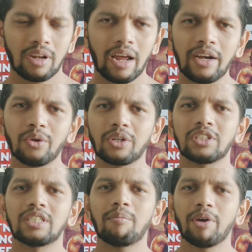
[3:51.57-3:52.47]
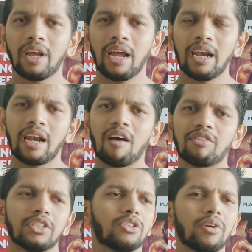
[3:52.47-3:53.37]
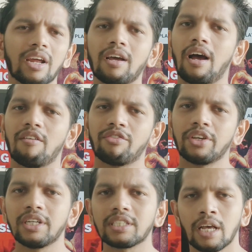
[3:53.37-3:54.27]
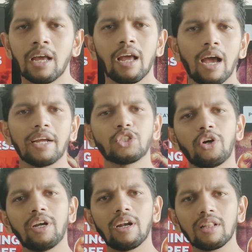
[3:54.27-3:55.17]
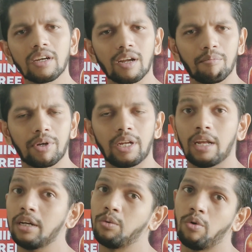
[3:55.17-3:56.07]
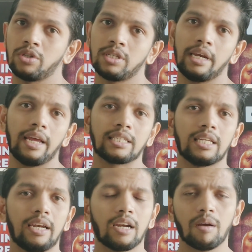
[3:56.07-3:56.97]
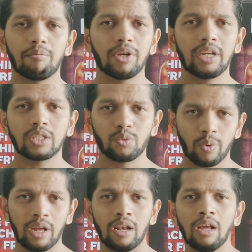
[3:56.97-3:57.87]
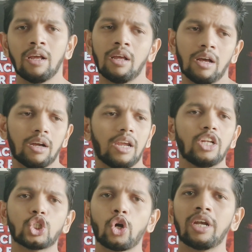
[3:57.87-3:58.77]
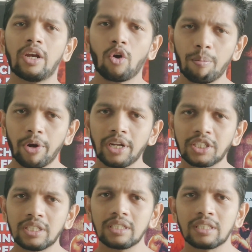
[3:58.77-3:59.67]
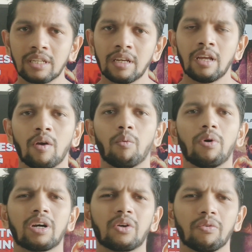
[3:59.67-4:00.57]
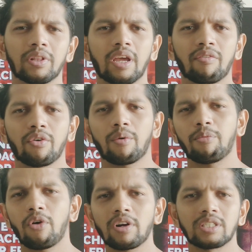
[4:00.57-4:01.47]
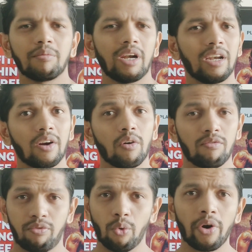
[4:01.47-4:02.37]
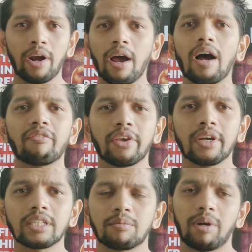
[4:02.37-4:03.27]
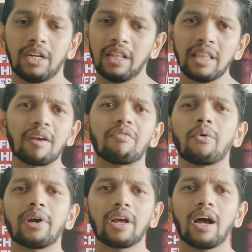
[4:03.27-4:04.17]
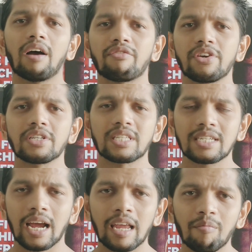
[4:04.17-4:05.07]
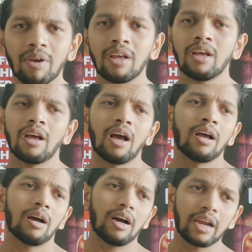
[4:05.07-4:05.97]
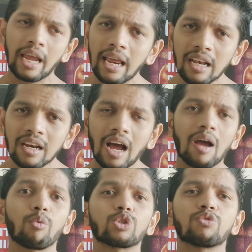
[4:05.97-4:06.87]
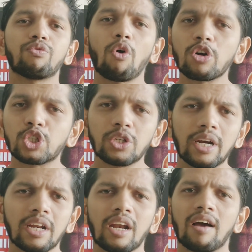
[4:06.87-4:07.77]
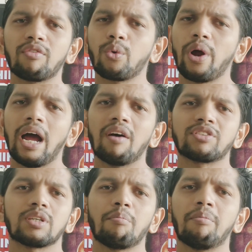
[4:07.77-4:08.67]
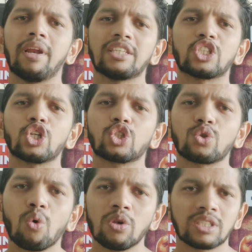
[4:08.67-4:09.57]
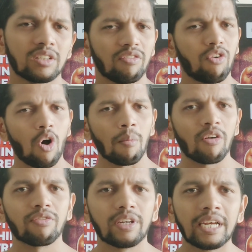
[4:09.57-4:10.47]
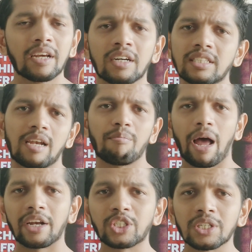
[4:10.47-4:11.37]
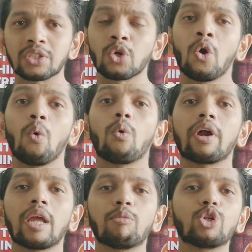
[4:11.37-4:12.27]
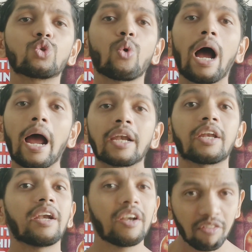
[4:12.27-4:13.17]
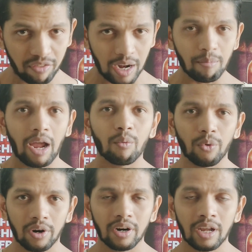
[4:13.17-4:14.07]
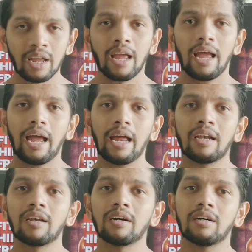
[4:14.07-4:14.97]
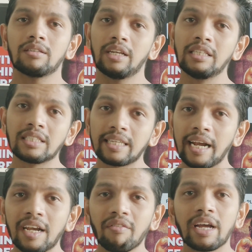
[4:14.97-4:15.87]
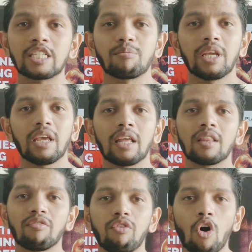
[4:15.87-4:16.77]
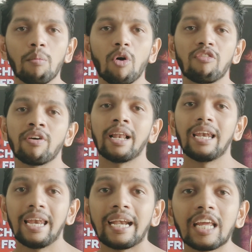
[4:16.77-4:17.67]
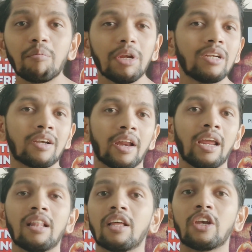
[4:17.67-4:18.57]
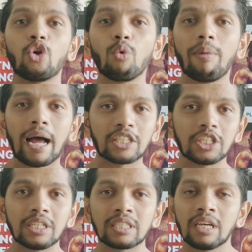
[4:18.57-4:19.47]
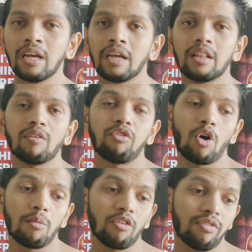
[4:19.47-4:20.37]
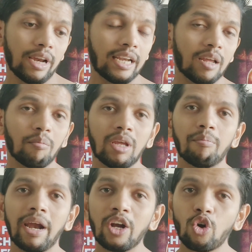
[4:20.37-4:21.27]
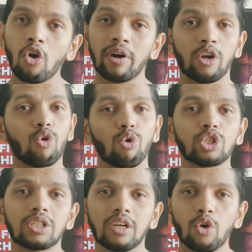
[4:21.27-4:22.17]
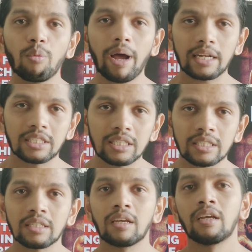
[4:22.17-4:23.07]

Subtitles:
I took a step ahead and after 3.5 years, I joined another company and it was an excellent company as well. Again, joined in operations, worked over there for approximately around 4.5 years. But in that 4.5 years time, again, I was fortunate enough to have some blessed souls in the form of leaders and managers who were able to identify my work and incentivize me in the form of letting me train the new batches, in the form of letting me mentor and coach the new batches.